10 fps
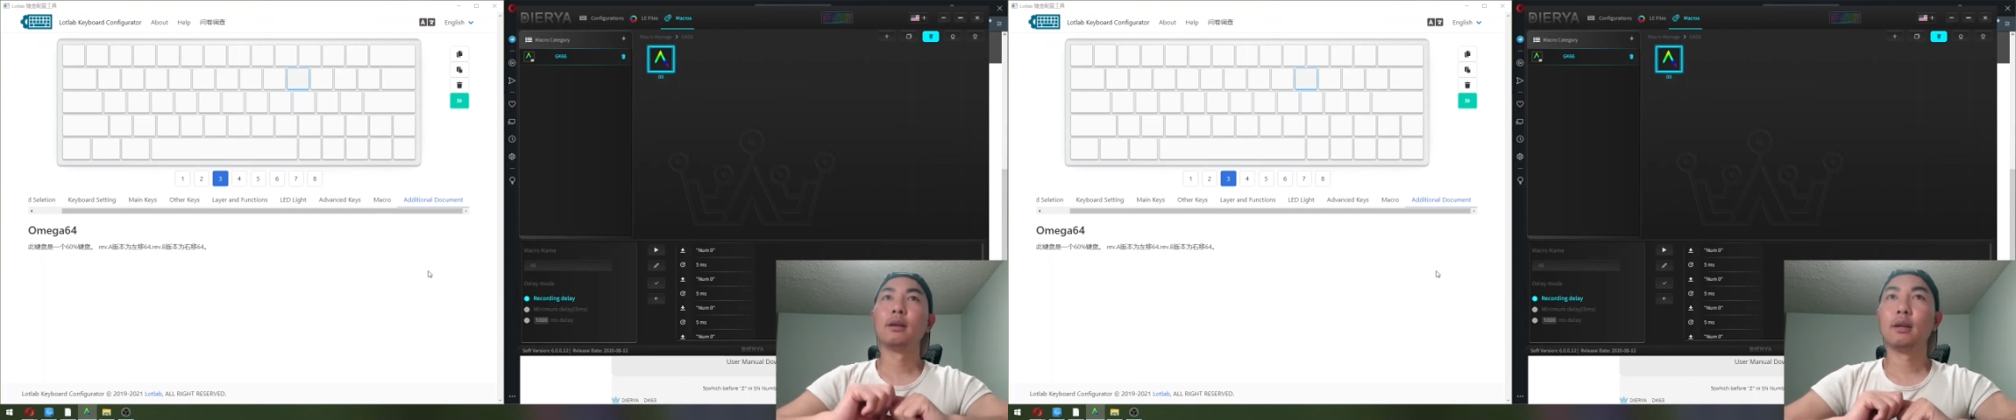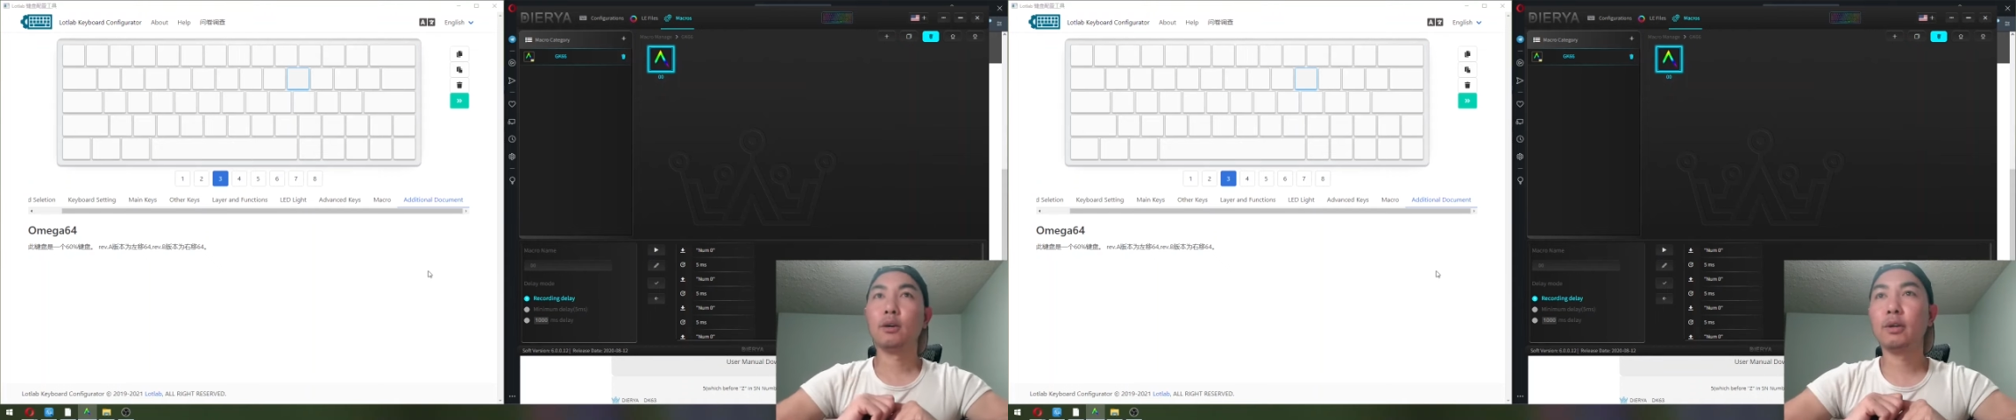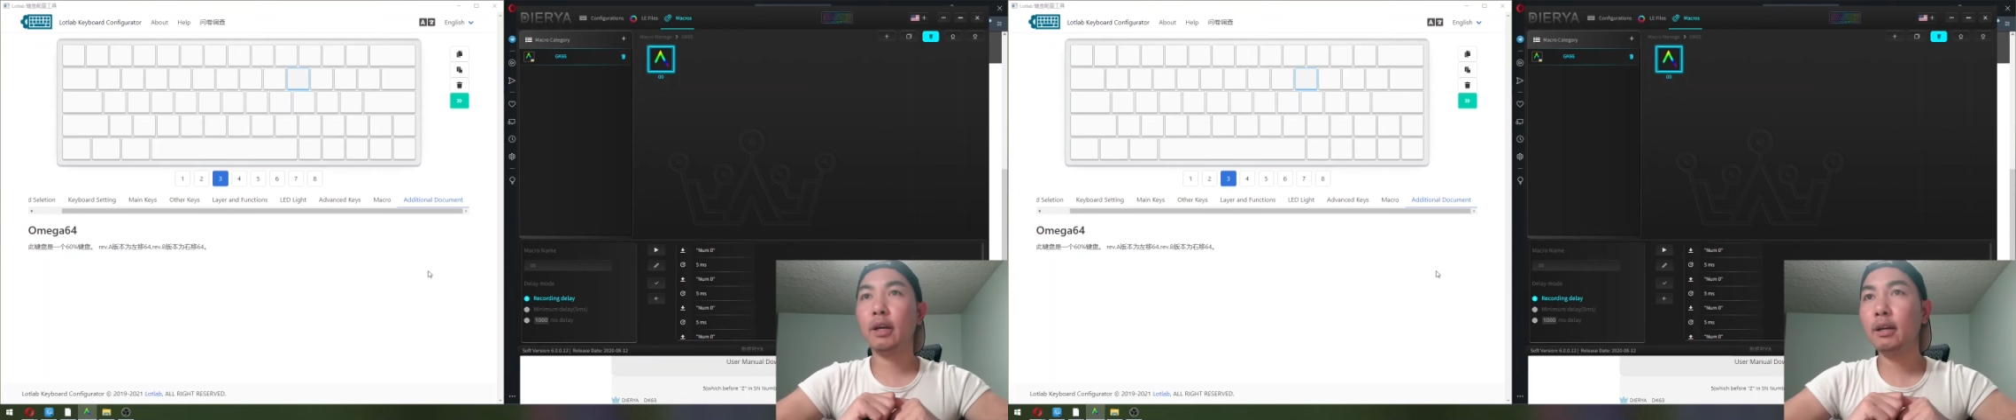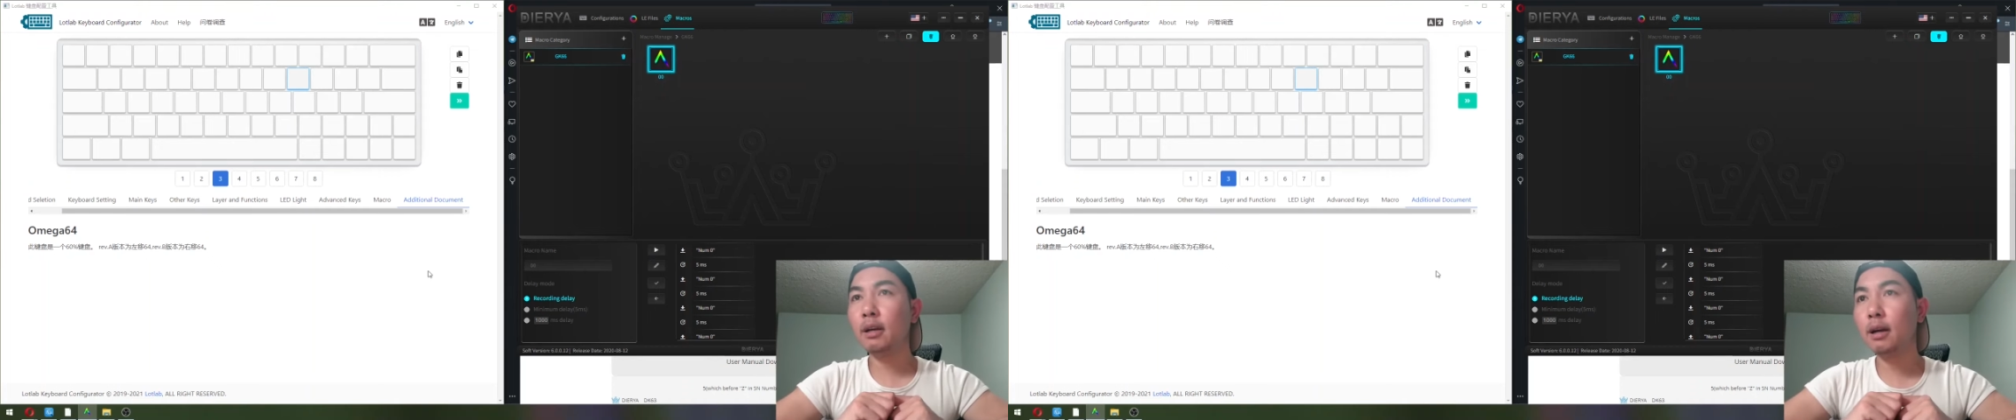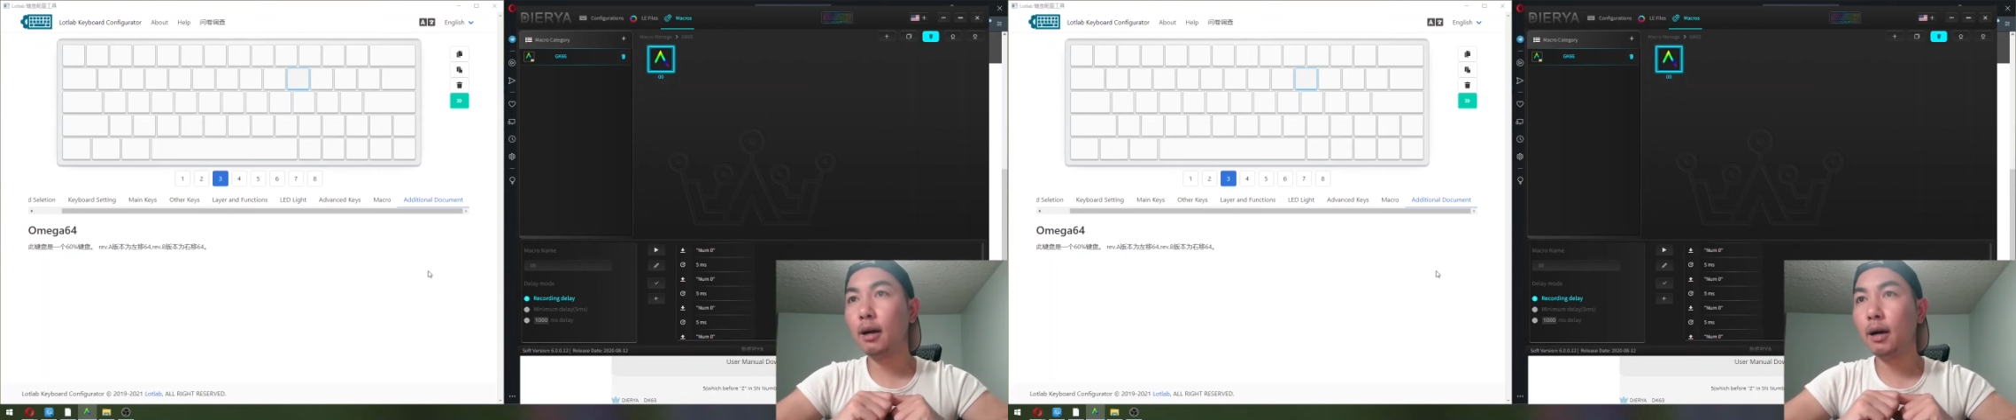
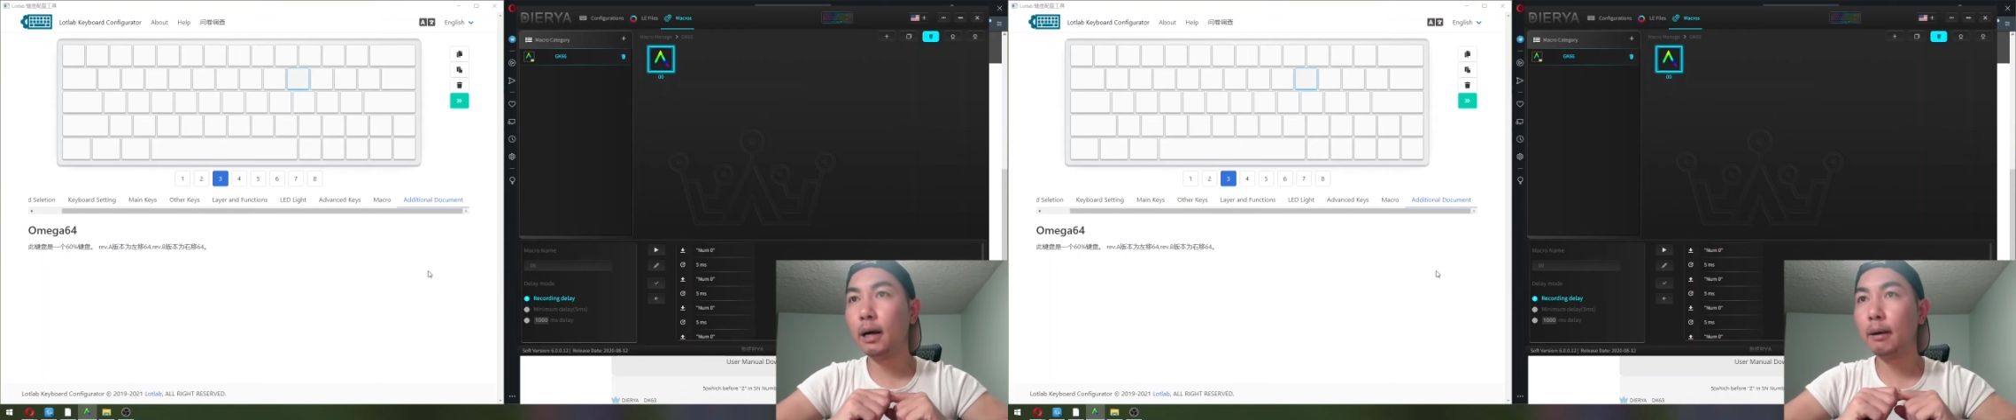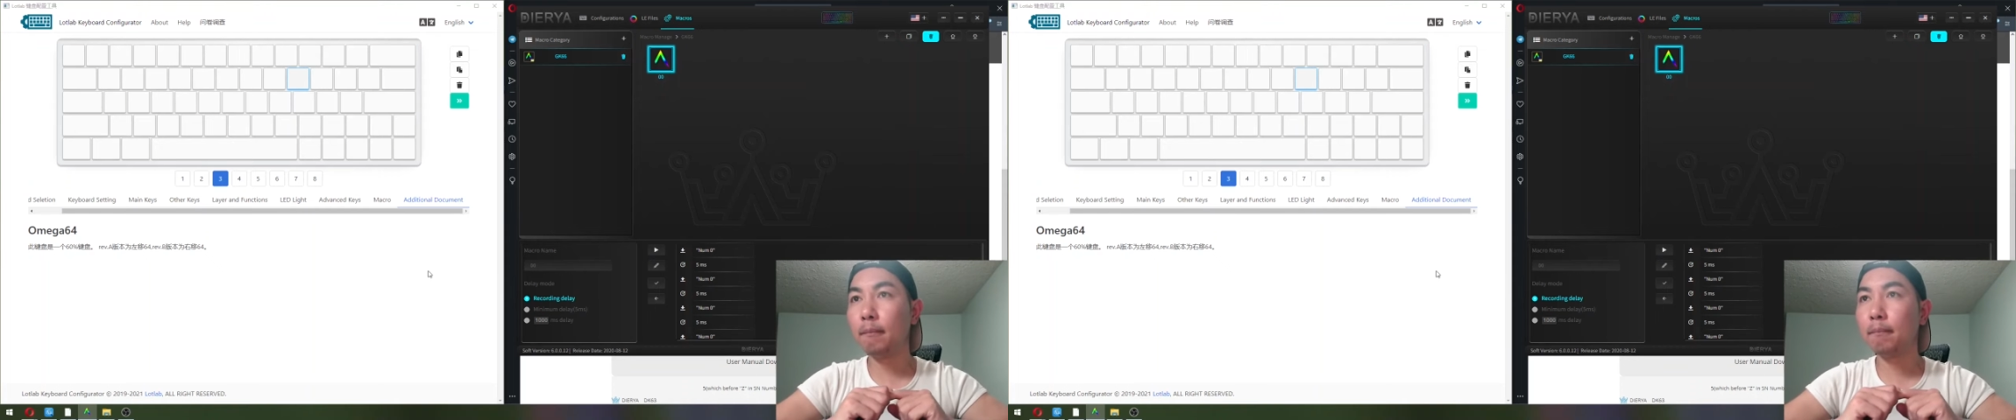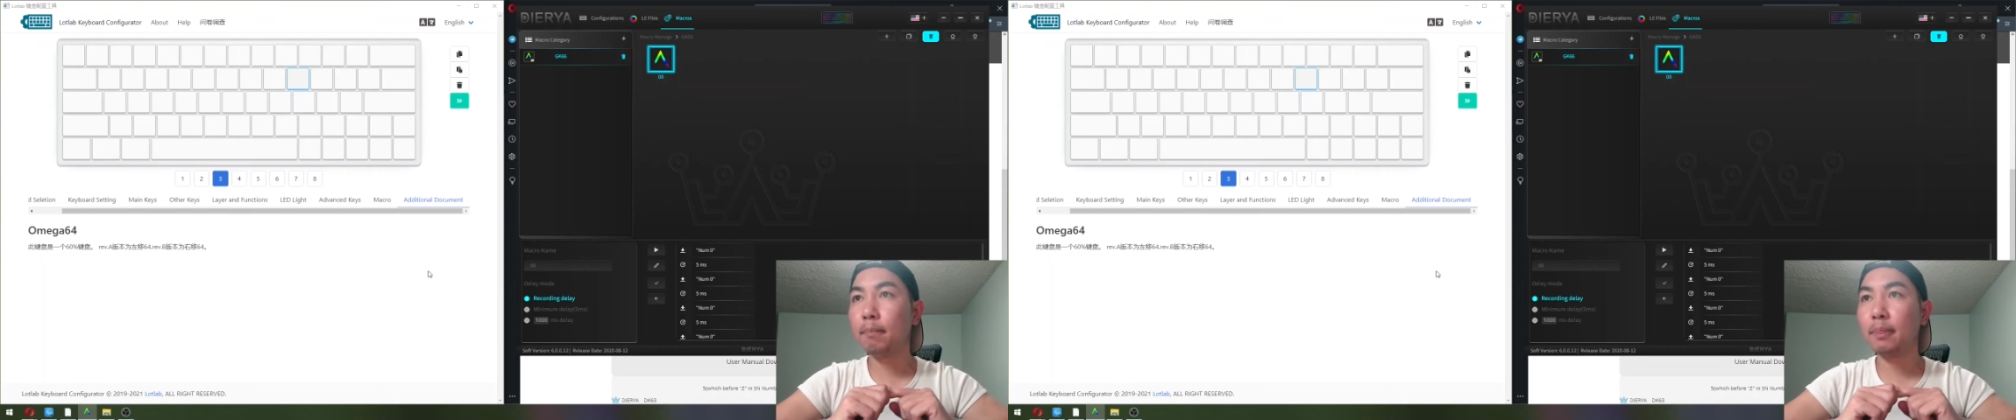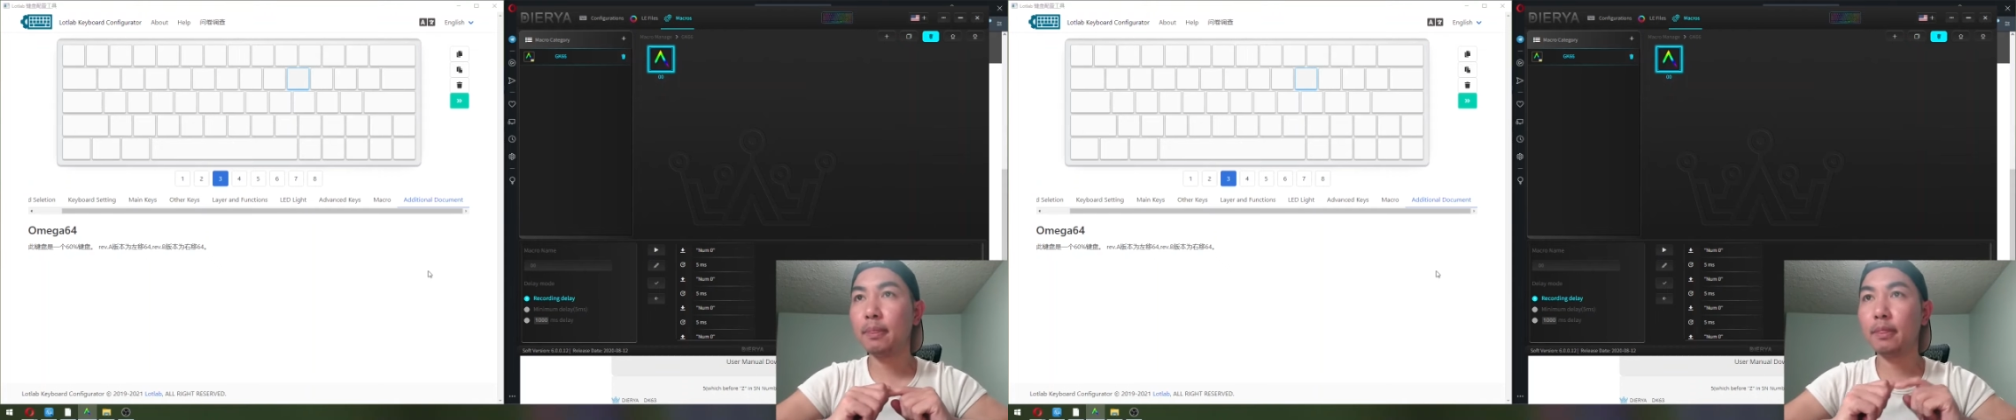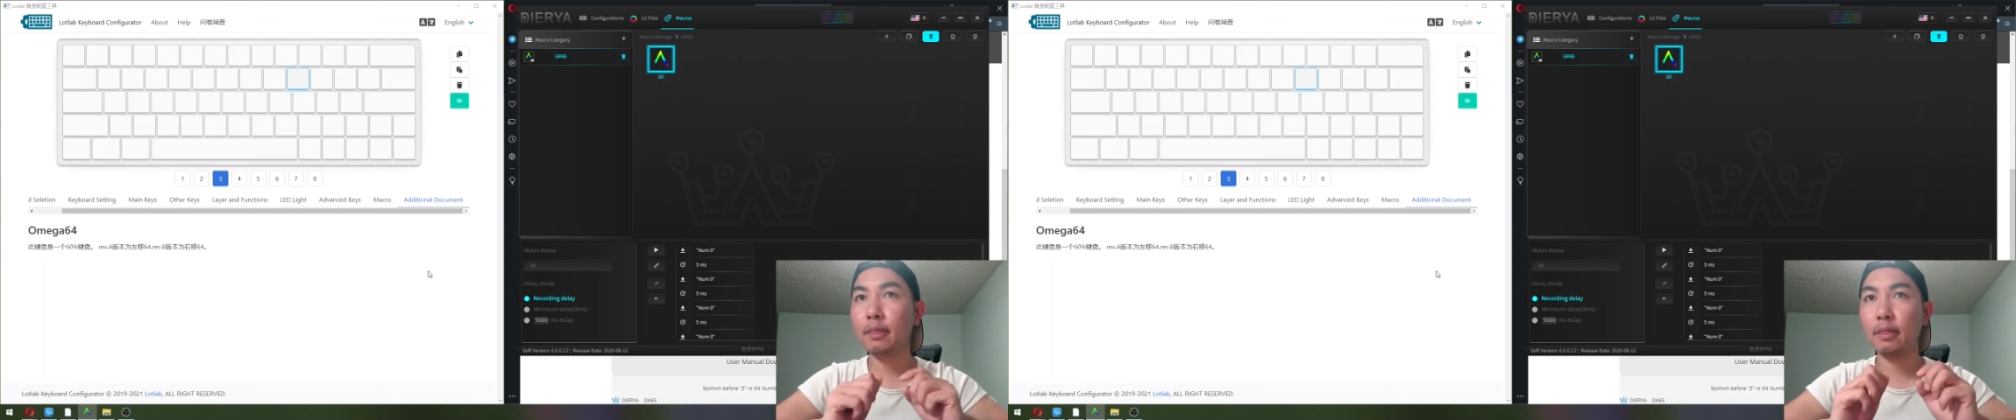Okay,
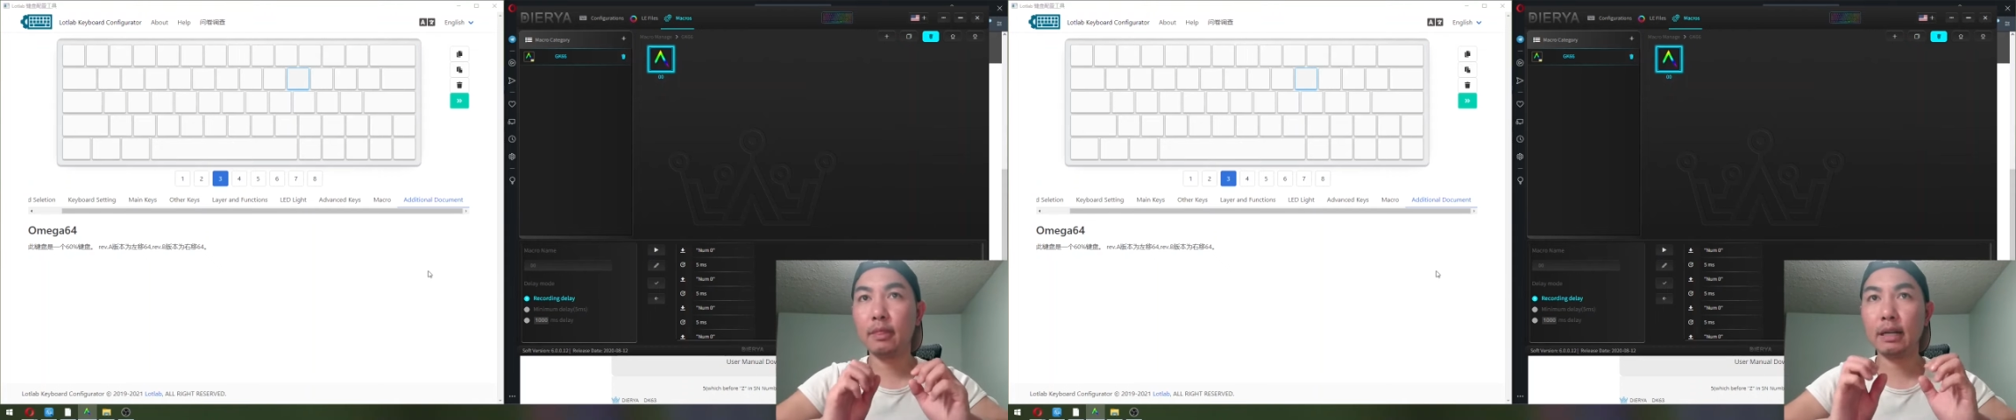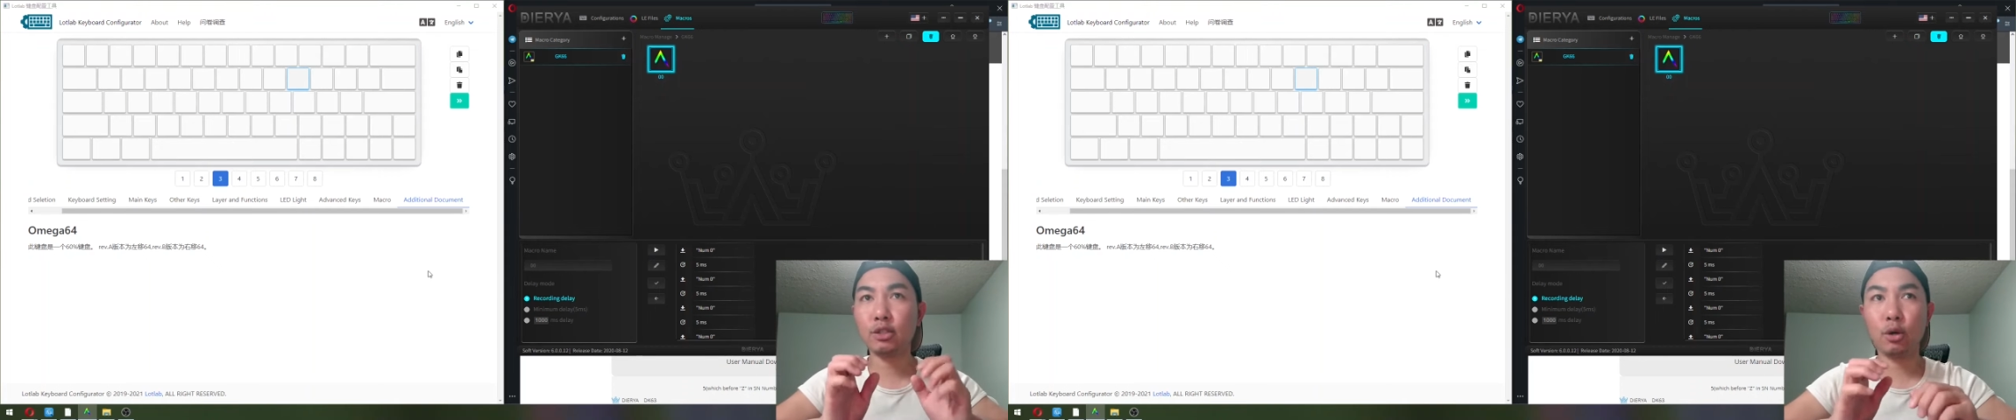that's